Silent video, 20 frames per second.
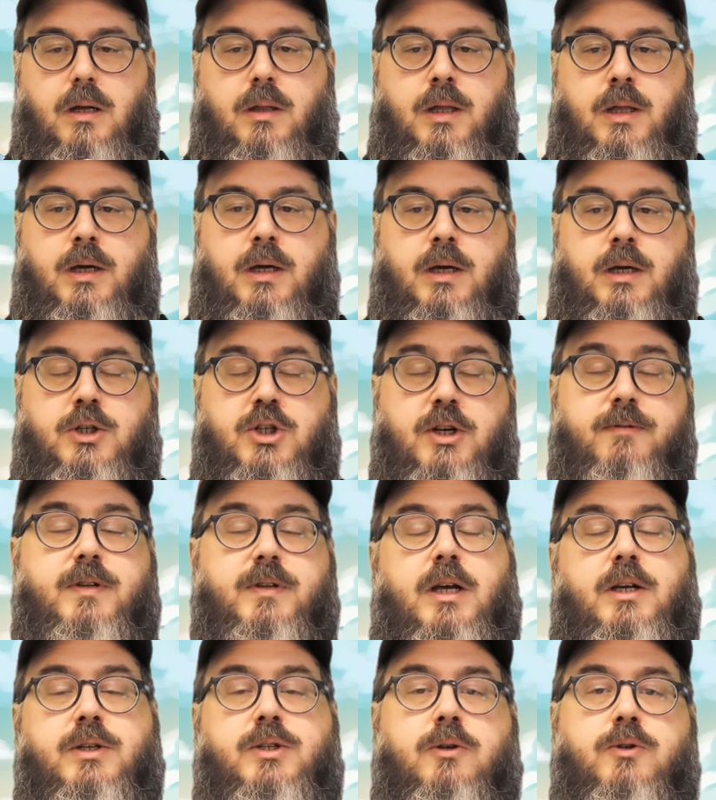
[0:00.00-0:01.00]
The shift
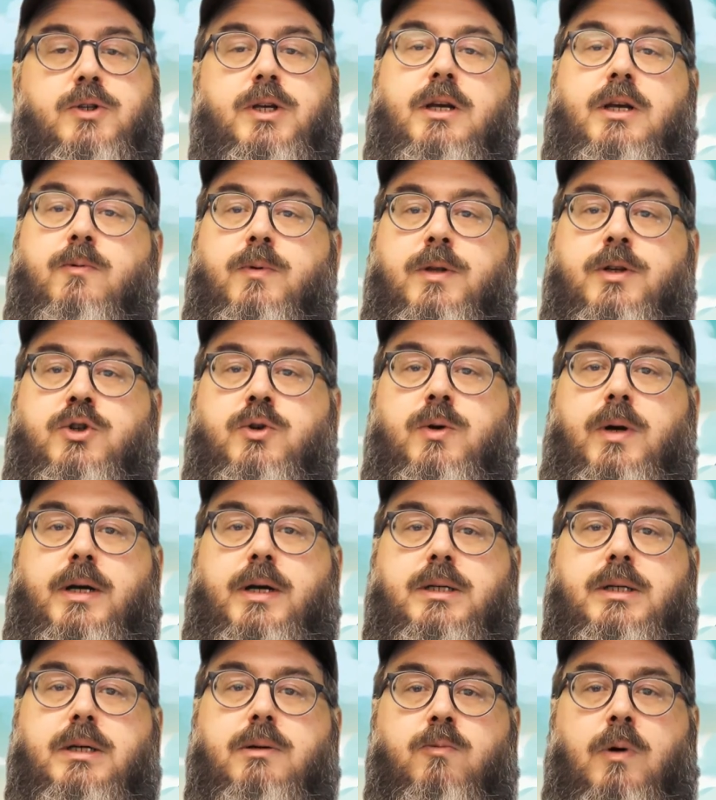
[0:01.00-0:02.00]
die associated with a
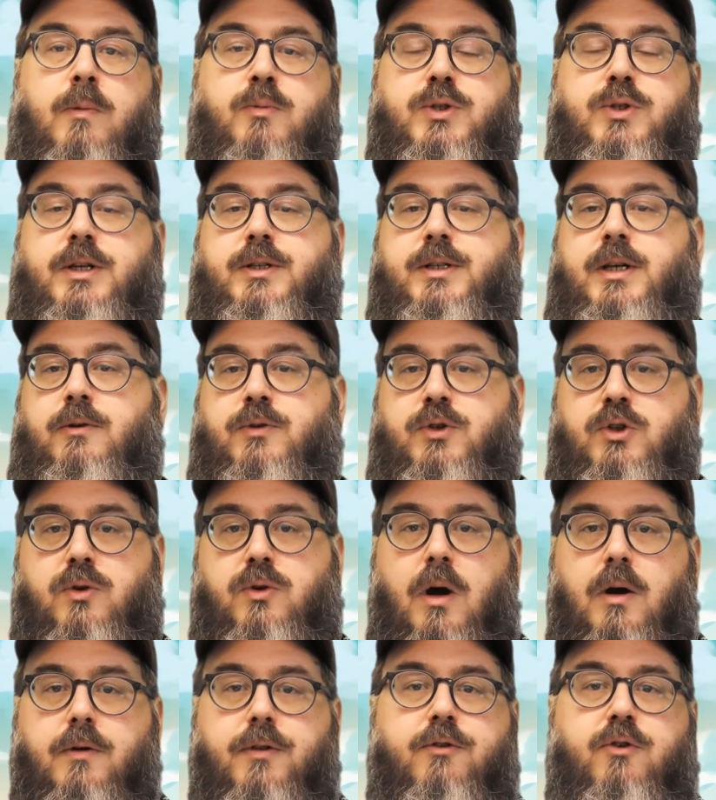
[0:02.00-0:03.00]
trait represents how
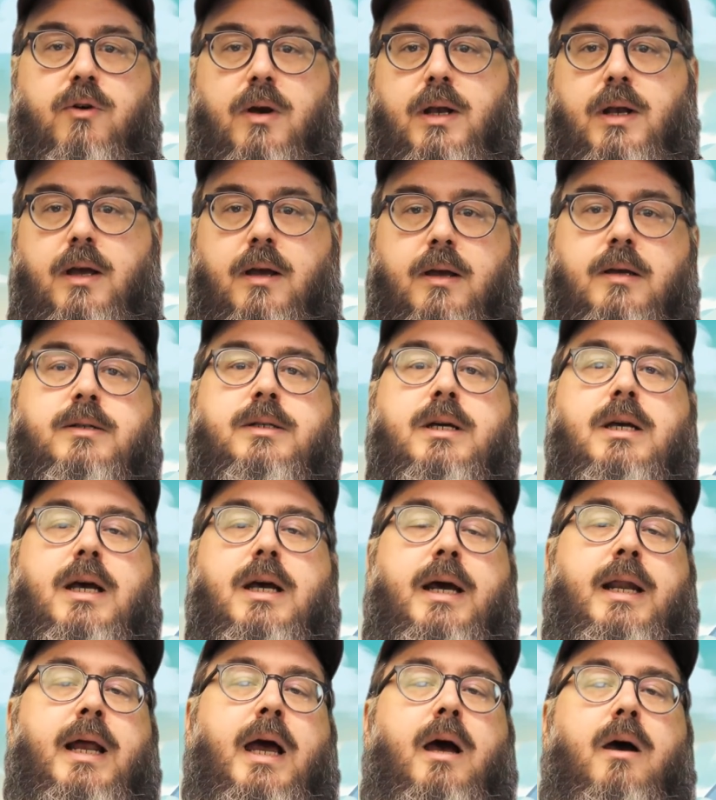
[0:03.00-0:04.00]
strong the trait is
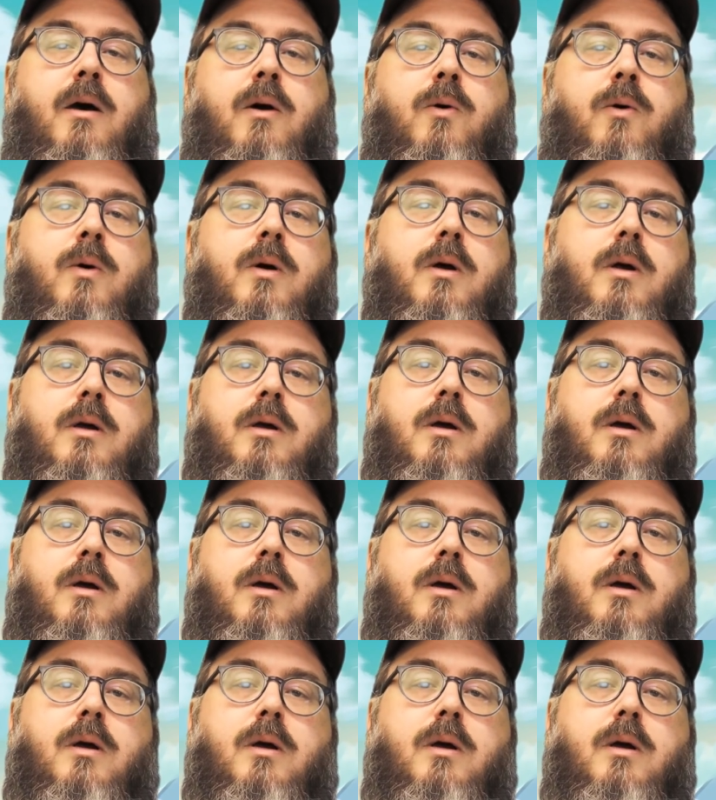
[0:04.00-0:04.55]
and how